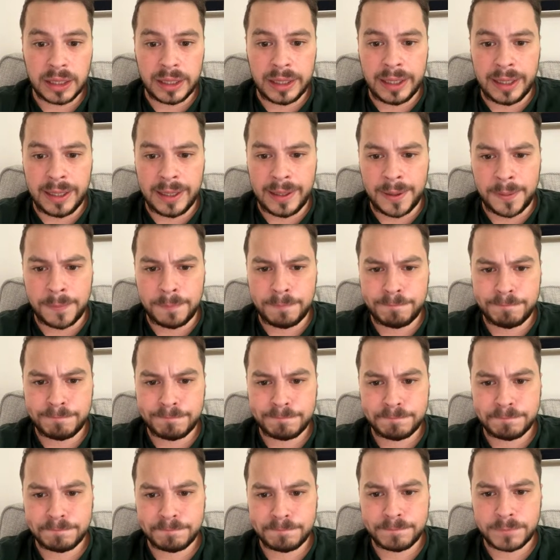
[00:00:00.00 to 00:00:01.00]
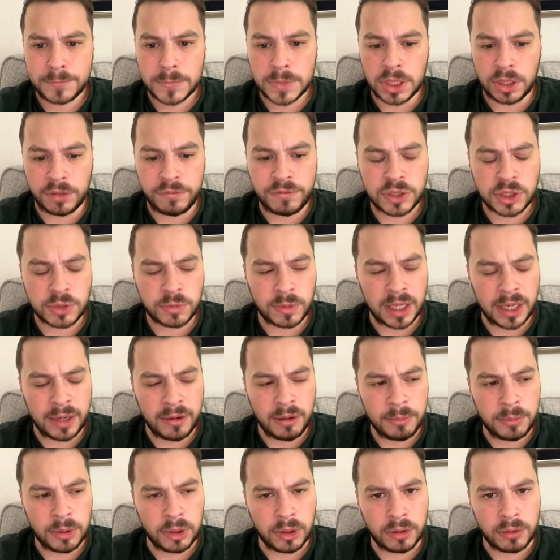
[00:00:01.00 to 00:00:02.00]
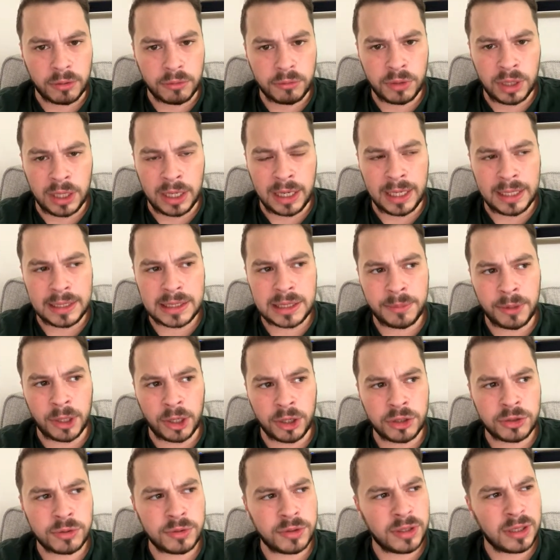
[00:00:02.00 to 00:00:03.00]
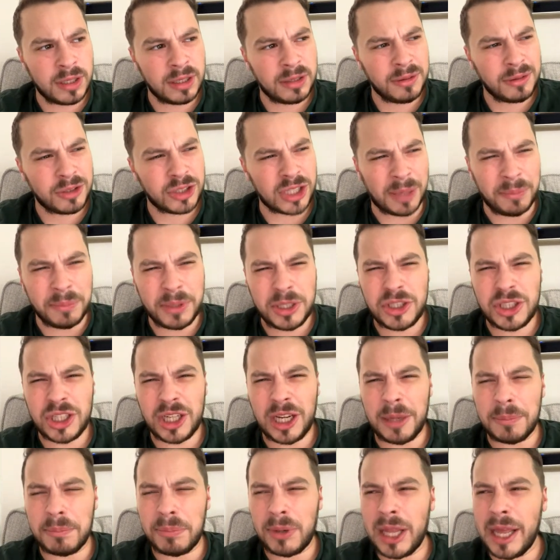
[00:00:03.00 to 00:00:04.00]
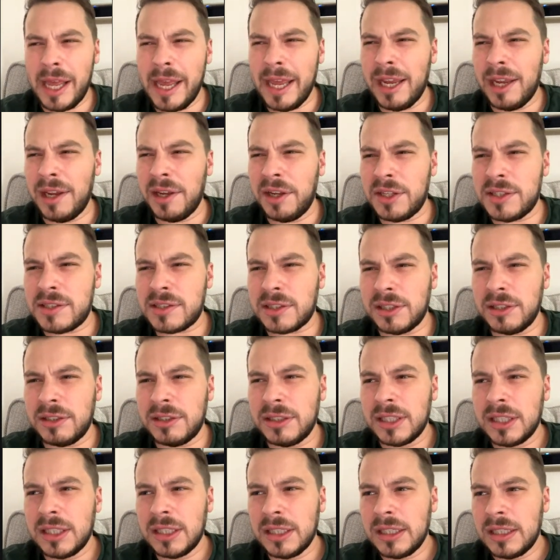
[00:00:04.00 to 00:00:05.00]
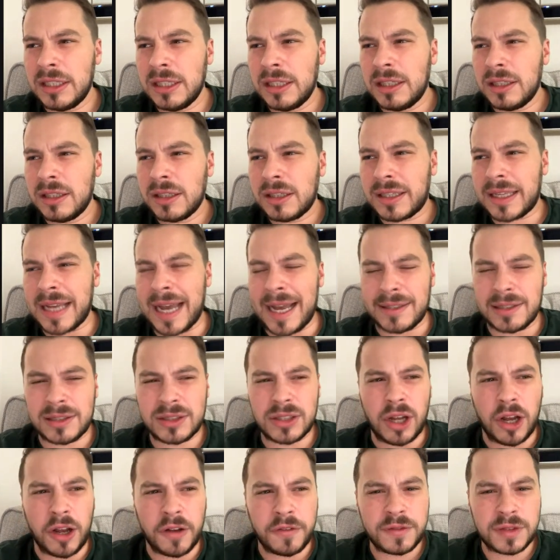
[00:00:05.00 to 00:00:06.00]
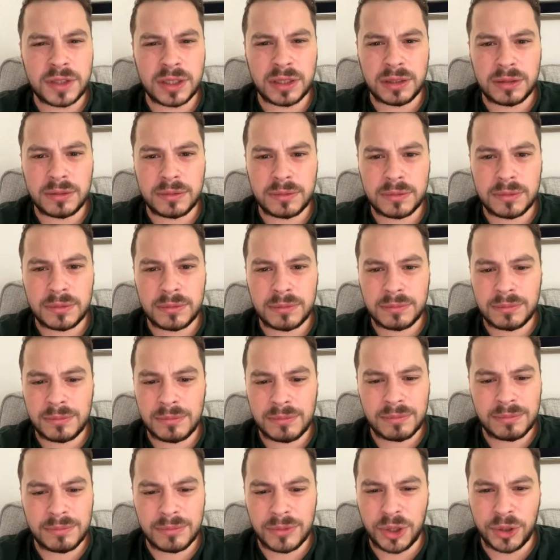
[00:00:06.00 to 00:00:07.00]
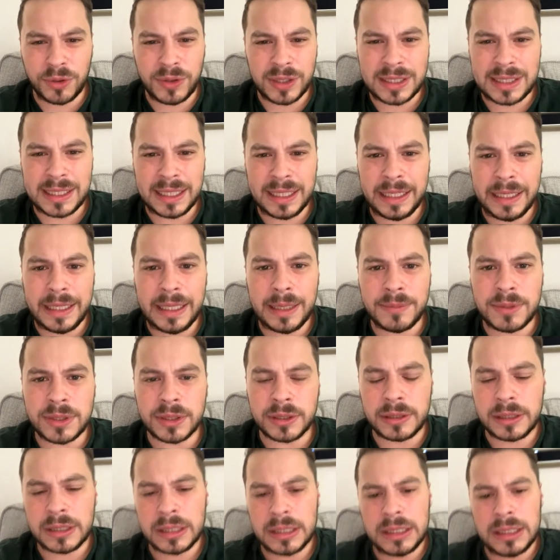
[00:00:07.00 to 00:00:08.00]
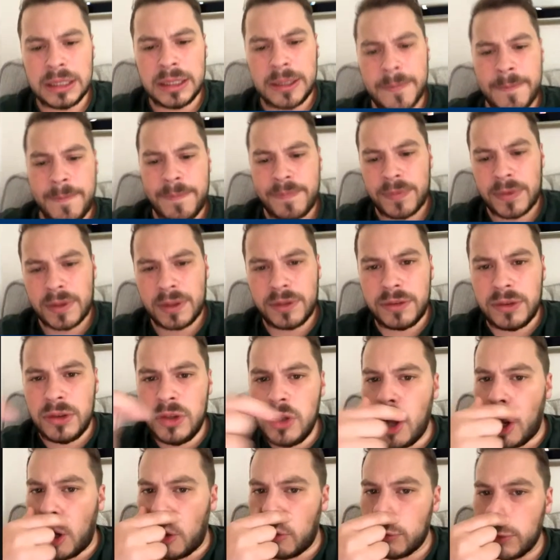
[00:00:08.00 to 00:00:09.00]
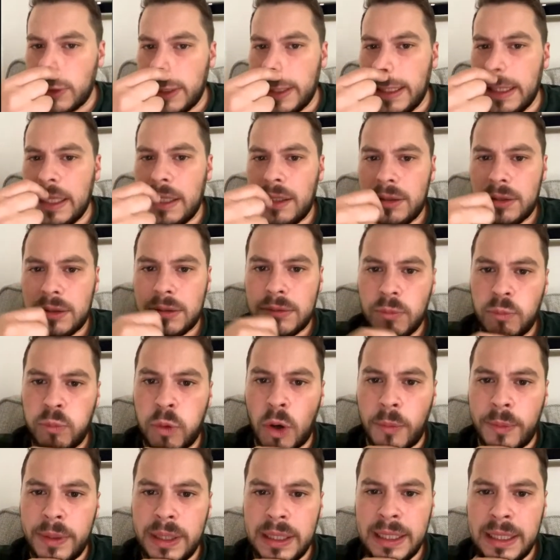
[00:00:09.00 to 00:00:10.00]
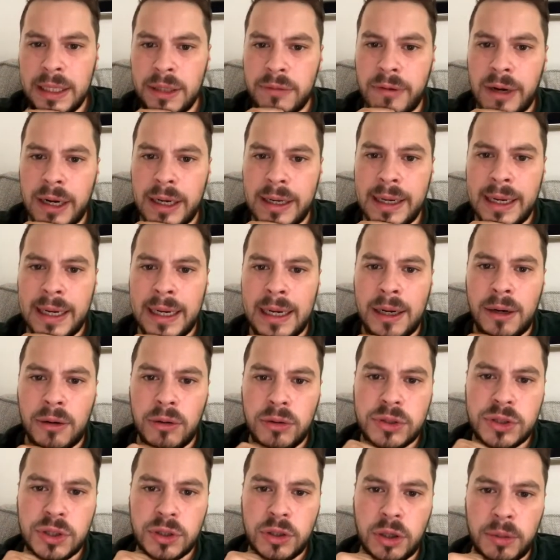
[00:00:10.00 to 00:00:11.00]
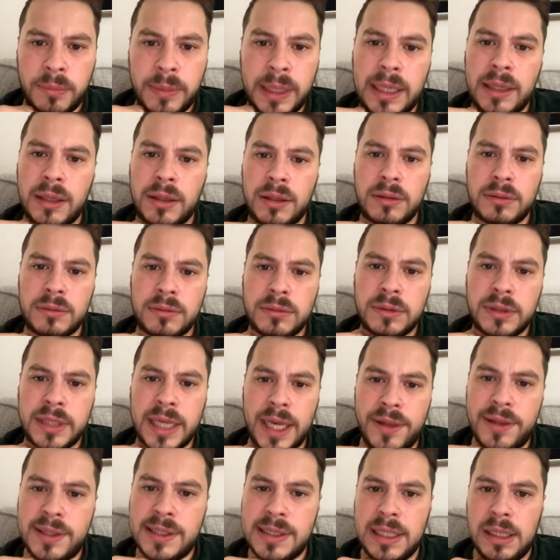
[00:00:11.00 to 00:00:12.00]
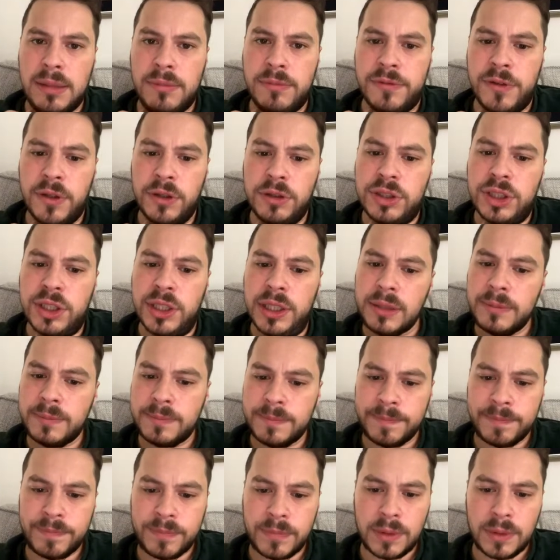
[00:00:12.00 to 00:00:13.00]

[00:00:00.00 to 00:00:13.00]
Sorry for swearing, but really, to be honest with you, championship players and cast-offs at other teams, and not really what we need right now to come in and get this team functioning.